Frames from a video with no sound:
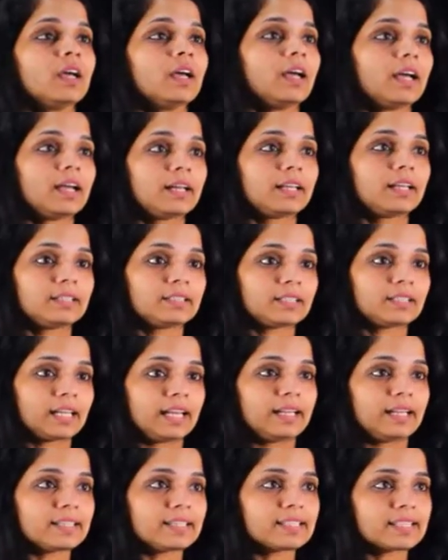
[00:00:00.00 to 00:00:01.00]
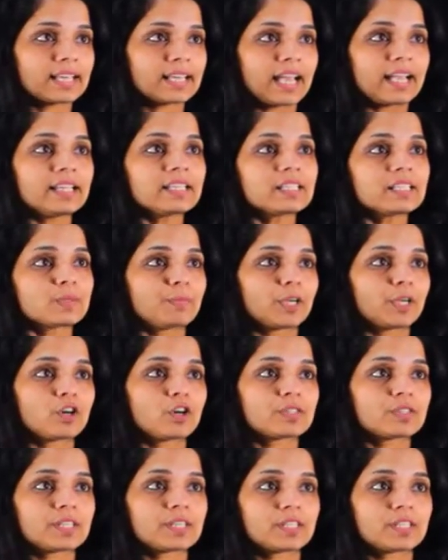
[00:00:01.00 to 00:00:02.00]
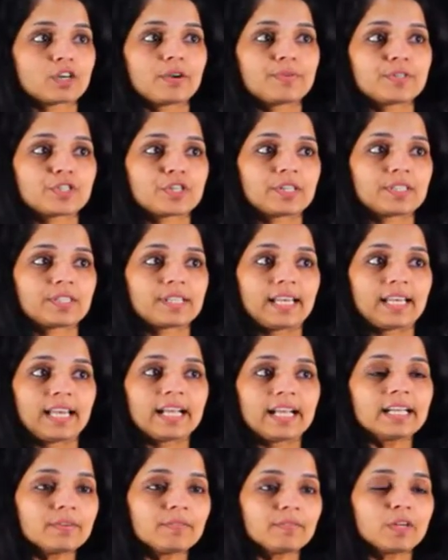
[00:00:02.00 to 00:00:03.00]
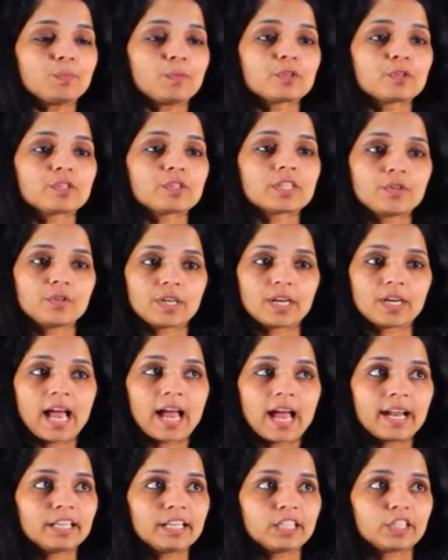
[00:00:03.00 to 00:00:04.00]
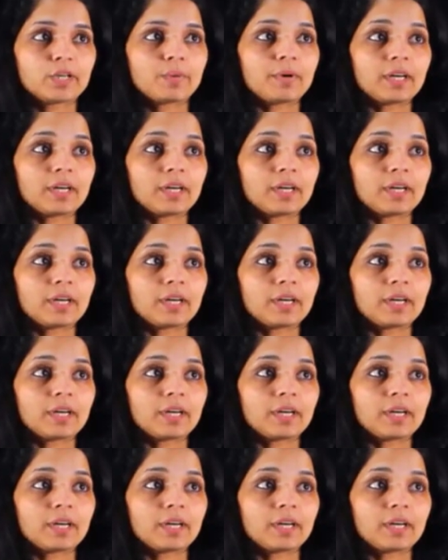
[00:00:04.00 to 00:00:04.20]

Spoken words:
And in this case, because its coefficients are negative and positive, you are adding them.